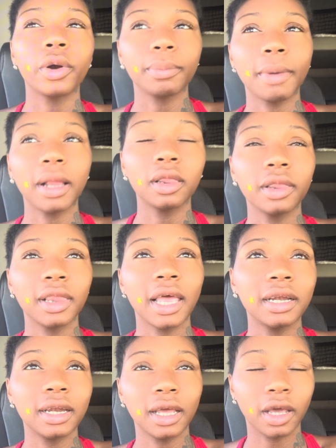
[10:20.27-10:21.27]
my
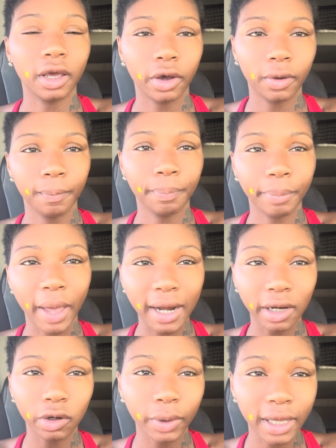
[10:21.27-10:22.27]
landing gear, but I
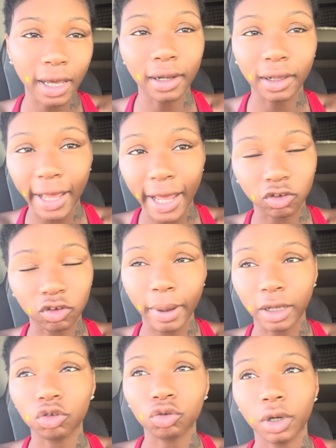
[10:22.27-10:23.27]
didn't know he unlatched
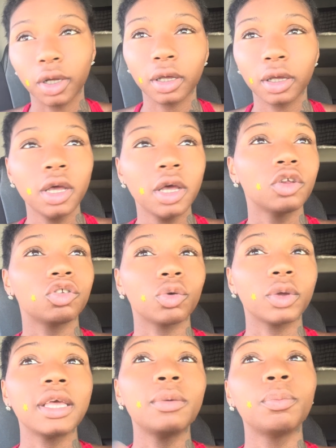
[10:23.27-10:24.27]
my truck. So
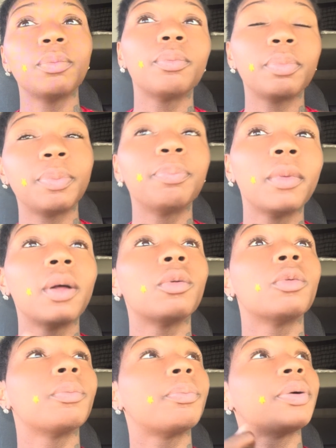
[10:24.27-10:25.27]
he
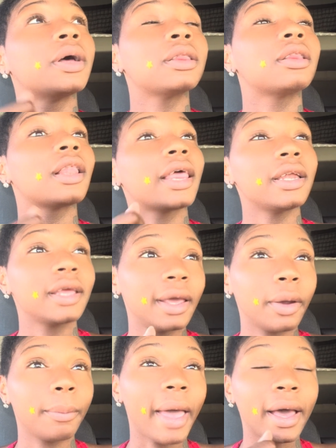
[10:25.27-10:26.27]
put the landing
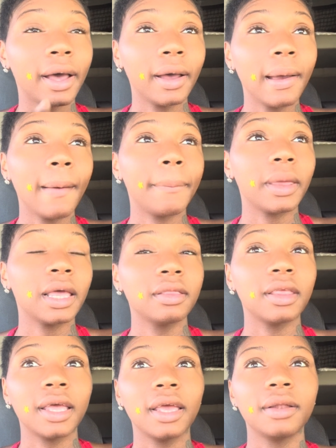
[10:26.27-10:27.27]
gear back up, and
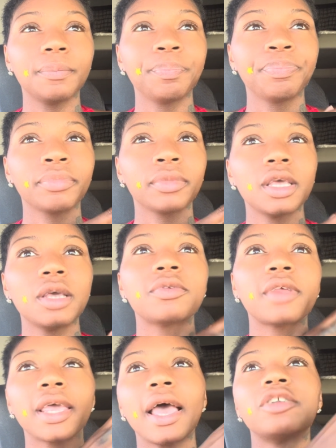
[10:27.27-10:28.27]
then he was
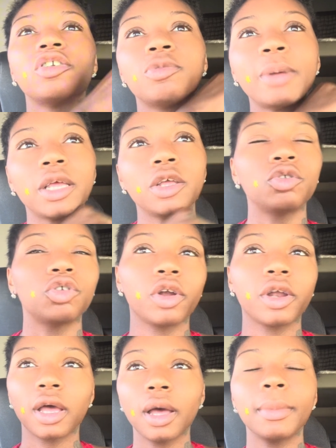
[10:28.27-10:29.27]
like, yeah, just make a U-turn
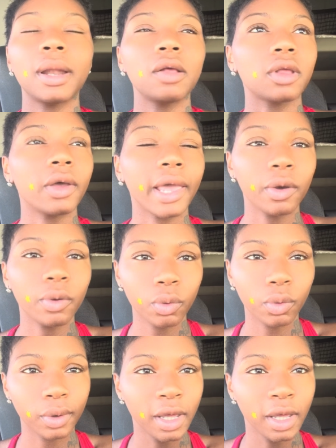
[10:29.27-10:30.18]
and come. And I was like, okay, cool.